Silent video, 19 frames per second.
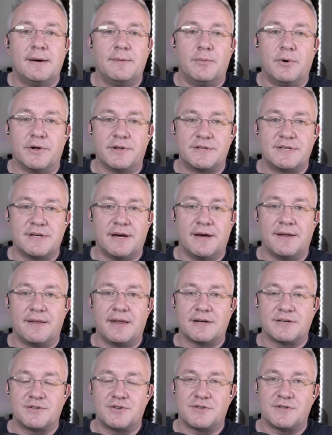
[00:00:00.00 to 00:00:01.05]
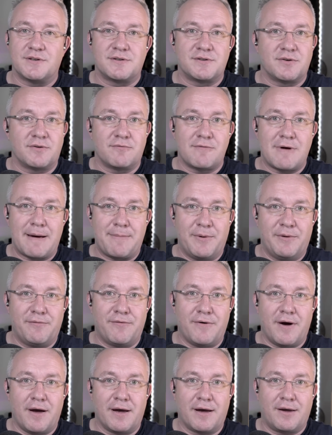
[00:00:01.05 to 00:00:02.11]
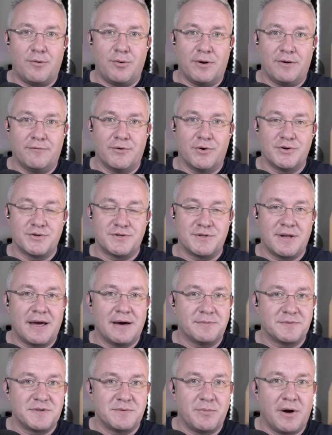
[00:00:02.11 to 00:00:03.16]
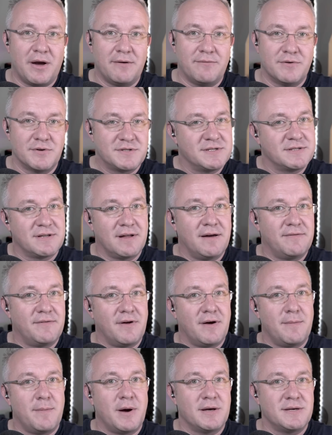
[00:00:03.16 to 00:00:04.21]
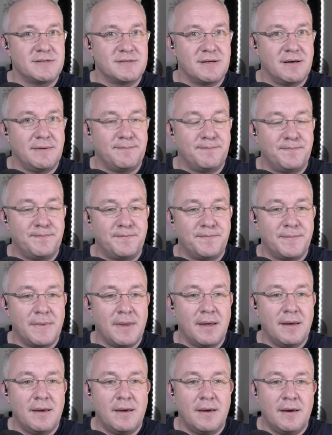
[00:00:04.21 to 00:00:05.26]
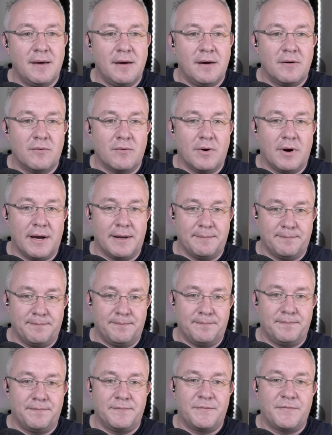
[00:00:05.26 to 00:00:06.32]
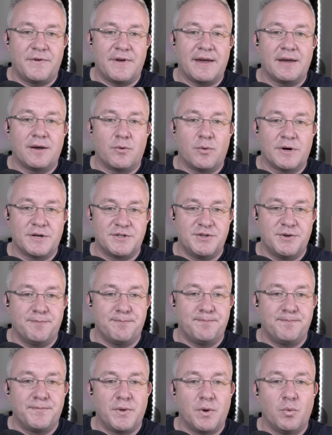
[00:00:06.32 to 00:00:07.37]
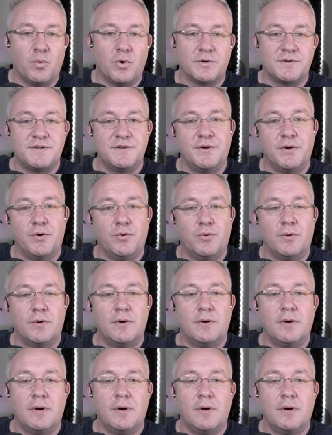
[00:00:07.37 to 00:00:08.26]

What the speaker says: But that's just a sort of rapid fire quick version, help to buy versus lifetime ISA. Right, second question, what to do